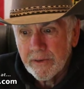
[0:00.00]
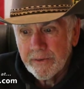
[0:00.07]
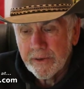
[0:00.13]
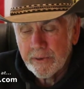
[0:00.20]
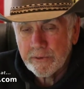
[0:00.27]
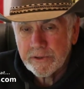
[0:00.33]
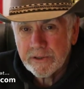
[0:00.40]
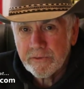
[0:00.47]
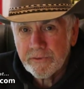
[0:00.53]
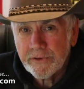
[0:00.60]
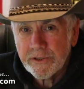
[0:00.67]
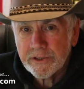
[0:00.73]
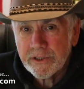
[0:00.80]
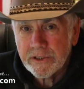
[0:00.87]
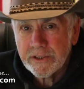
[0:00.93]
there was
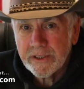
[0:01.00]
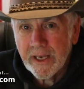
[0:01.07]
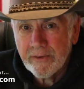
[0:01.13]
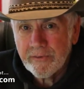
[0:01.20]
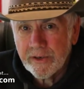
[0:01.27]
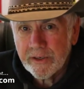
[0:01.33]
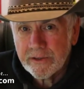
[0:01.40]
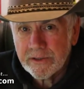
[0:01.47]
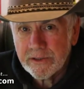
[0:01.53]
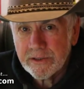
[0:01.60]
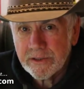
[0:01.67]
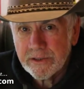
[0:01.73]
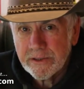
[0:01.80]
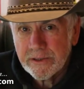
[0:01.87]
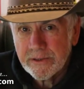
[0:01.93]
sufficient
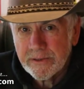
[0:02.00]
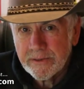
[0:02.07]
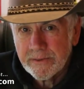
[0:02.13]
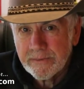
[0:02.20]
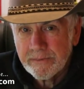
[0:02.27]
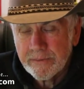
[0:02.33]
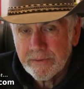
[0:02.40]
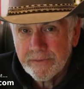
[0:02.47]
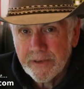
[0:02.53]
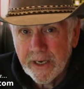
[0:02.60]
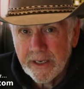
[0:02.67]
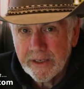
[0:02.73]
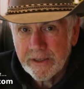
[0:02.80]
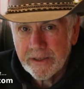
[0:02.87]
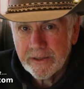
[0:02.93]
evidence
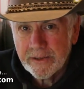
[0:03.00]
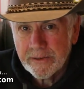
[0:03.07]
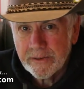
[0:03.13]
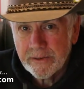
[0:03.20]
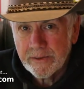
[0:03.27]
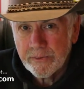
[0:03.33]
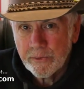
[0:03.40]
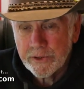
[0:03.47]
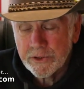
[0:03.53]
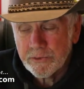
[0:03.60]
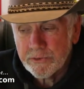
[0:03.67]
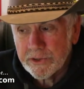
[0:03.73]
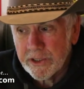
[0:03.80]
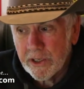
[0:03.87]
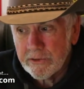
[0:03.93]
provided, which
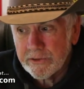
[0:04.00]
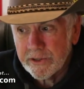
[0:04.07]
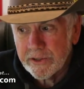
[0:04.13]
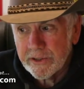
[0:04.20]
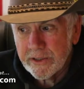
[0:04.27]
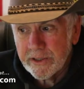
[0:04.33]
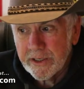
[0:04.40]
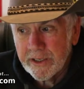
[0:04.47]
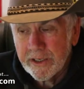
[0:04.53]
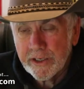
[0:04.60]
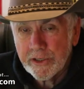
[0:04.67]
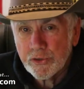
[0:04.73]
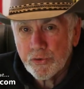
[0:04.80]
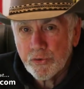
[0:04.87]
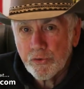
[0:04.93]
resulted in
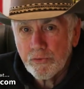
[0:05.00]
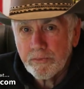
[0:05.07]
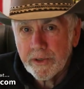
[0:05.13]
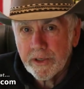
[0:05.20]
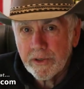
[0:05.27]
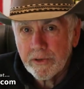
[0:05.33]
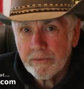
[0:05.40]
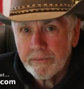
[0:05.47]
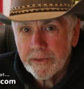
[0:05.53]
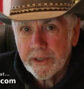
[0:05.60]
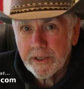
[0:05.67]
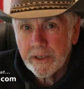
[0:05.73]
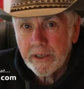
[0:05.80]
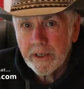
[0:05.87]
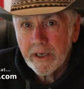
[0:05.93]
a true bill
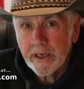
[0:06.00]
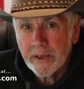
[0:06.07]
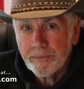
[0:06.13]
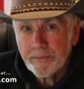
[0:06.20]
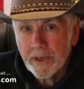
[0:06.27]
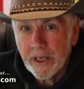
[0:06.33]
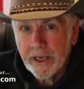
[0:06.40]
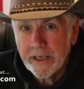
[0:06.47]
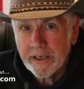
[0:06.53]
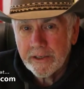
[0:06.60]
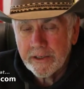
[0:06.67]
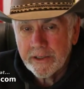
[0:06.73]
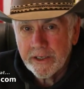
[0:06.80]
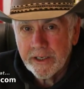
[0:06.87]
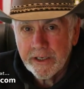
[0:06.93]
being applied
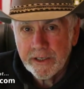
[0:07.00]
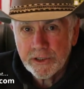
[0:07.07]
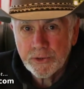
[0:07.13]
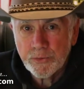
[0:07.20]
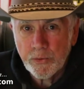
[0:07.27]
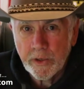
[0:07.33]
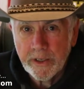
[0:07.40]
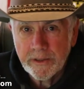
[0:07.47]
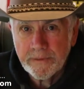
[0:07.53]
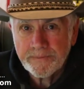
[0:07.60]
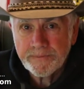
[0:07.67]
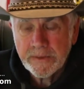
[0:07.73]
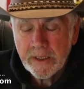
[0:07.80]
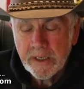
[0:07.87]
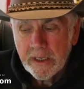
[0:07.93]
to each one.
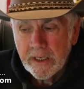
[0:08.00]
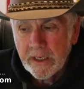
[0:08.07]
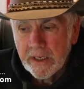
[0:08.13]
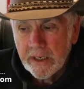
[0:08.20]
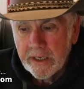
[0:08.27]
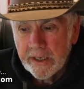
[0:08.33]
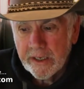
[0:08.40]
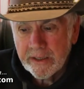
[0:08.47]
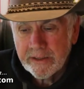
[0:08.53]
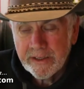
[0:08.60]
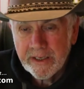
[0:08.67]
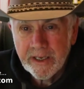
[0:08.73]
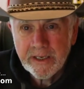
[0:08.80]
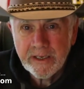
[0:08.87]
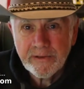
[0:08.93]
And at
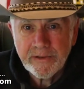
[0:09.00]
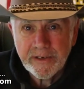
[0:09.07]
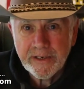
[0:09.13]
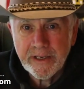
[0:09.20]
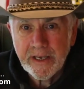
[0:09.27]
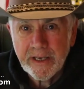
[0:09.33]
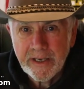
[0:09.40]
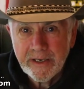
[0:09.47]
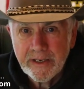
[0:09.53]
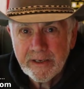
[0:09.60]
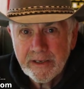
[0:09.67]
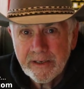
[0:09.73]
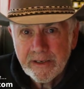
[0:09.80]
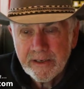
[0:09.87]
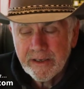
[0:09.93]
the end of the day,
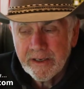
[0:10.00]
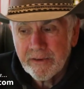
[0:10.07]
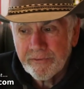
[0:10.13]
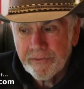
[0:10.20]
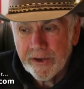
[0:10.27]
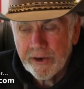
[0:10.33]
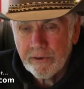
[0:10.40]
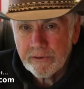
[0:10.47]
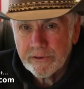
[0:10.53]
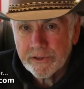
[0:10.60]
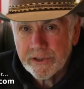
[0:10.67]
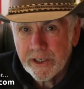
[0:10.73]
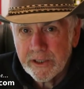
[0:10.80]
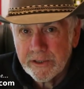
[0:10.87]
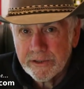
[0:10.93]
a federal
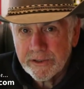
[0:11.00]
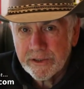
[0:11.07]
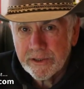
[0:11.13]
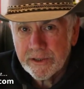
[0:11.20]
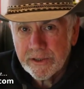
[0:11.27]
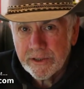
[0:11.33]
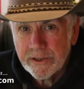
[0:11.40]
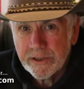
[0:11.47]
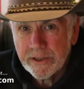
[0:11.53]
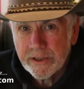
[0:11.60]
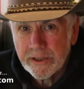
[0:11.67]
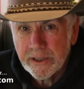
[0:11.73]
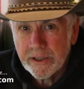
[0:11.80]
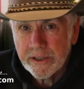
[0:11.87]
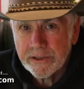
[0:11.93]
judge
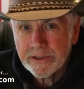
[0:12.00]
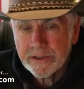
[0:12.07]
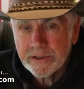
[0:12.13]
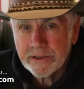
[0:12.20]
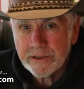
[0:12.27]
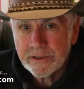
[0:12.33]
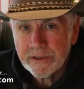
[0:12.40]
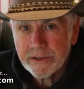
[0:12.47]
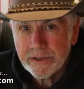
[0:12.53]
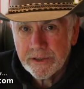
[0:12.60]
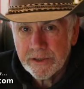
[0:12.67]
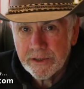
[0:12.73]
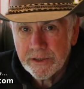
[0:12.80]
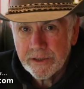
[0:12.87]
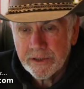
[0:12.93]
listens
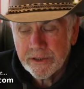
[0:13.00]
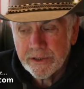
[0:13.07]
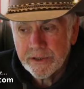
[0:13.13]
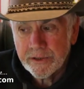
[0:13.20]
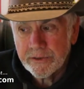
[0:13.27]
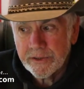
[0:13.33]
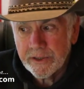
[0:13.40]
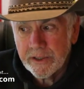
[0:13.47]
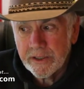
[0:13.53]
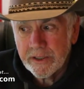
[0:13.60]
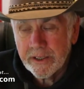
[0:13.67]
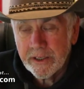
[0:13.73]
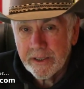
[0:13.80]
to the